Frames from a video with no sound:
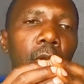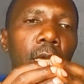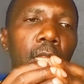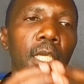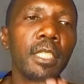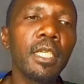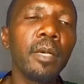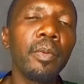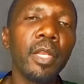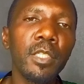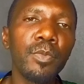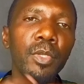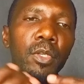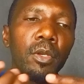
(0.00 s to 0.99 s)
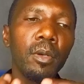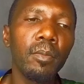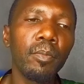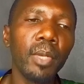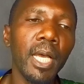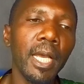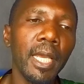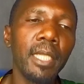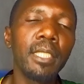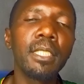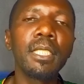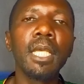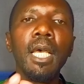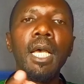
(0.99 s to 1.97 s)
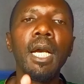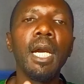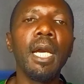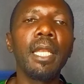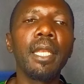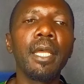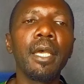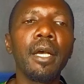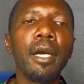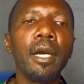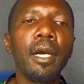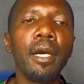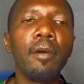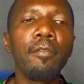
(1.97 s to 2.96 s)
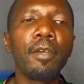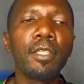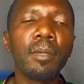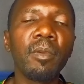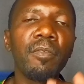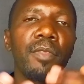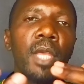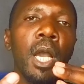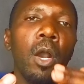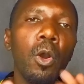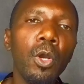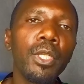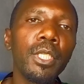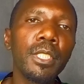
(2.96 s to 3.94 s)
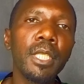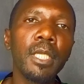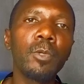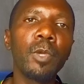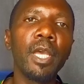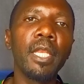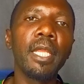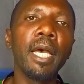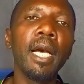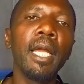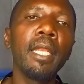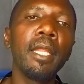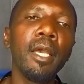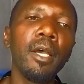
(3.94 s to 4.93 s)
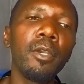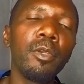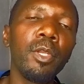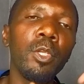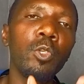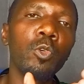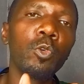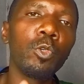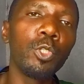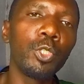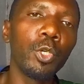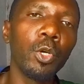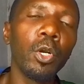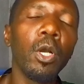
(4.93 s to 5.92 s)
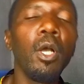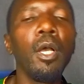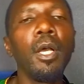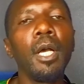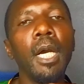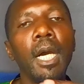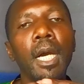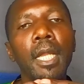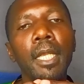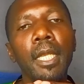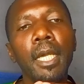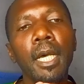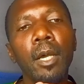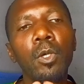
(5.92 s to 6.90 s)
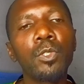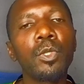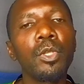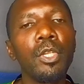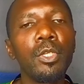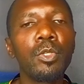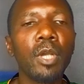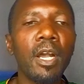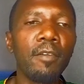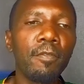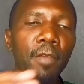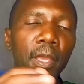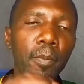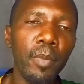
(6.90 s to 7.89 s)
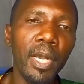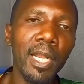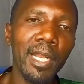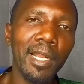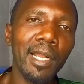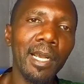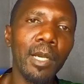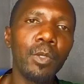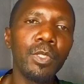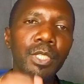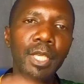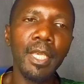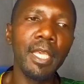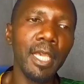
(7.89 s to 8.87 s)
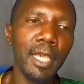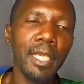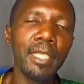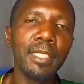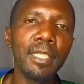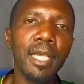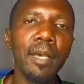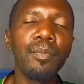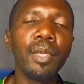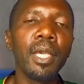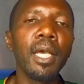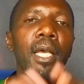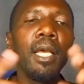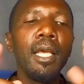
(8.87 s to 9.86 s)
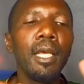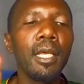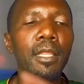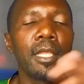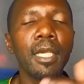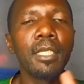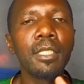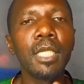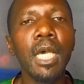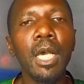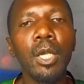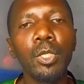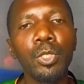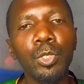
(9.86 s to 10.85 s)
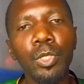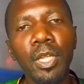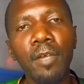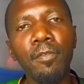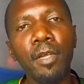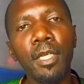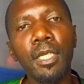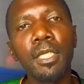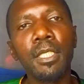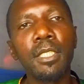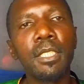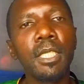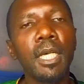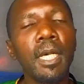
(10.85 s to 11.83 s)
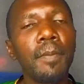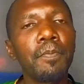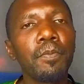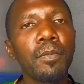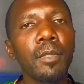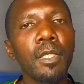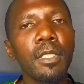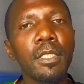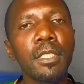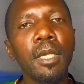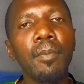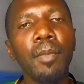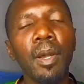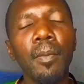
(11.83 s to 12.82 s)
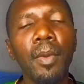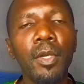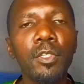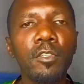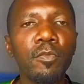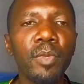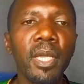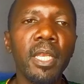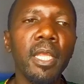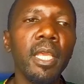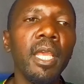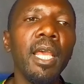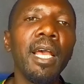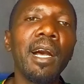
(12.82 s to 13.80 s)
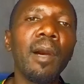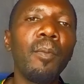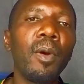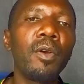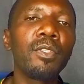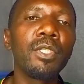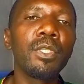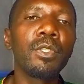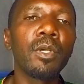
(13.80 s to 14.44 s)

that company has been compliant, and for example, if there are audits that were done, you need to show, and also you need to have a bank account here in Zambia that should have at least some amount of money amounting